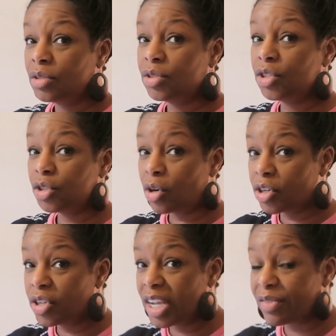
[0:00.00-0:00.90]
You sure
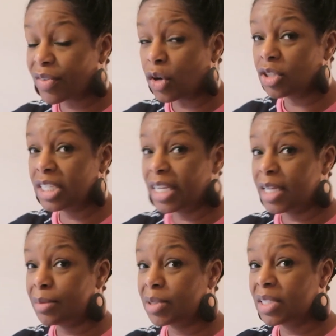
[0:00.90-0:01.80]
you get first
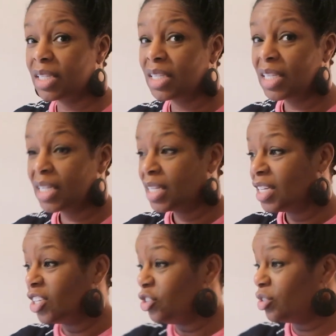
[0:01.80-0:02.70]
dibs?
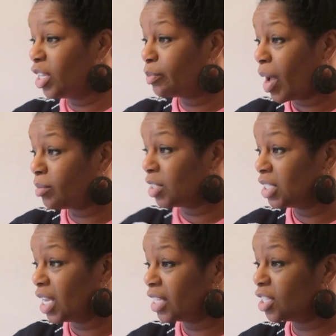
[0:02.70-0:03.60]
You think Bobbi
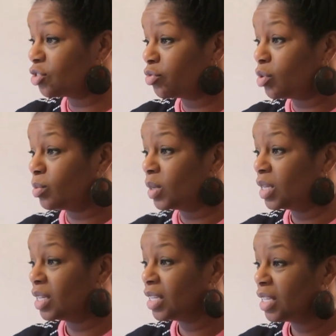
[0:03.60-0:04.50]
should take this room?
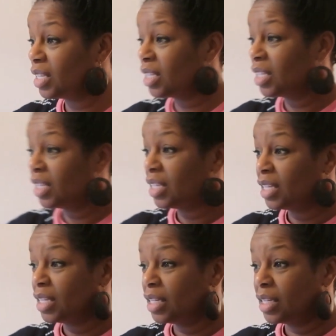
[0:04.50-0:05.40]

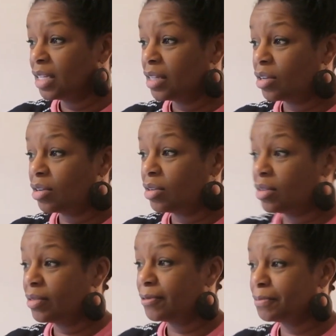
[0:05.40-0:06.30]

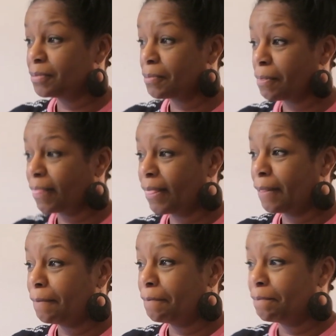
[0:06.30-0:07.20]
Mm, nah, she
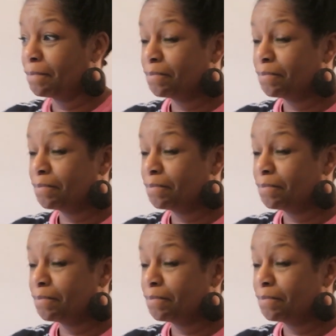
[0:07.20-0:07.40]
keep doing.